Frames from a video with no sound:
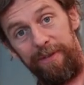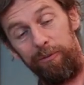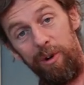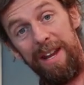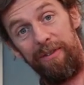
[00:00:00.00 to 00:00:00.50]

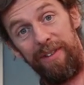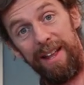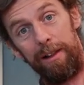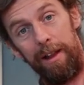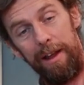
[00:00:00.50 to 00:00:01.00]

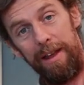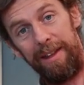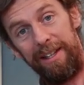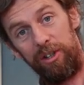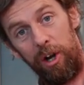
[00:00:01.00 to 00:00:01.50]
refill
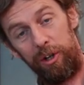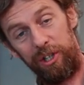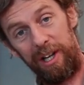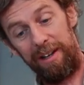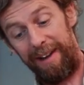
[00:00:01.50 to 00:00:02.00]
the internal
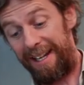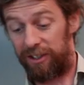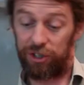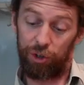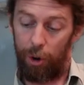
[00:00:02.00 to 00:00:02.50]
jugular vein
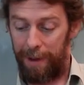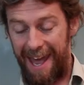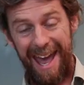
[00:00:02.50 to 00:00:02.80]
to stop